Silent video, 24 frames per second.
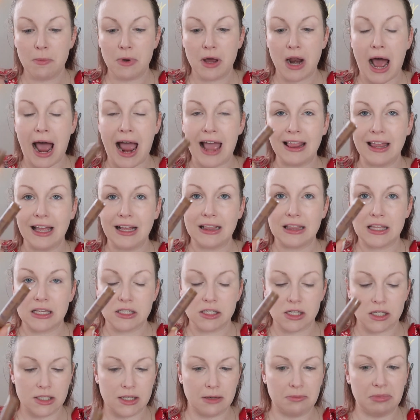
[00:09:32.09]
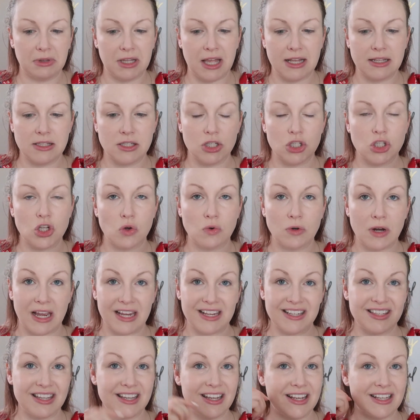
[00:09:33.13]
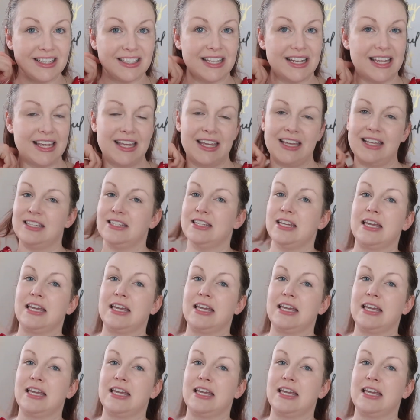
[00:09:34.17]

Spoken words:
but I like this because it blends so nicely because it is,